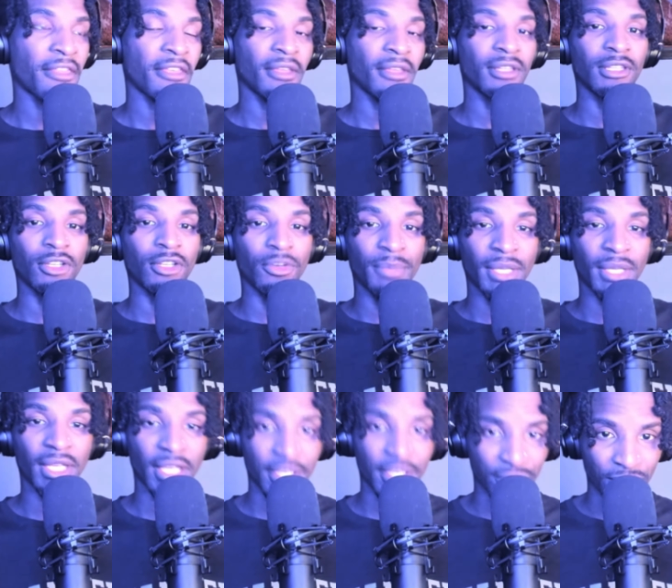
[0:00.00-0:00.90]
A little bit
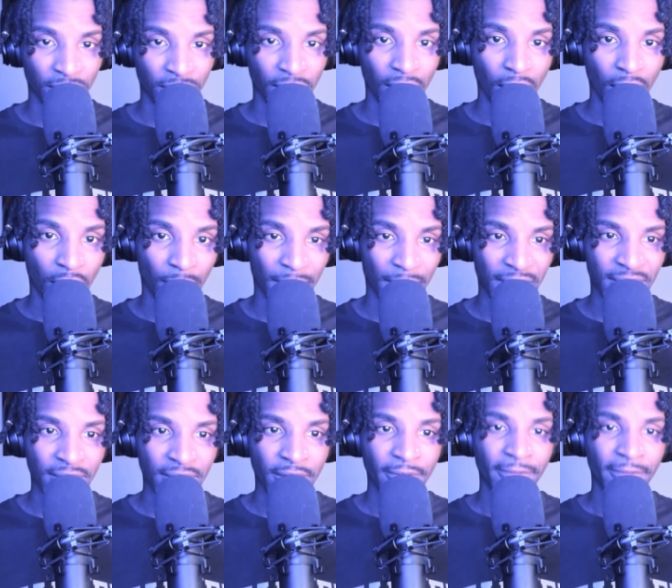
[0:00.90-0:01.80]
history on
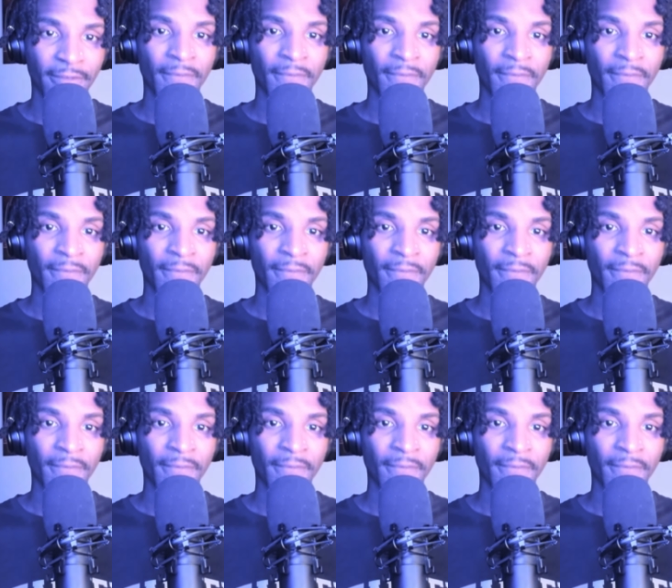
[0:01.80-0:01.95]
myself.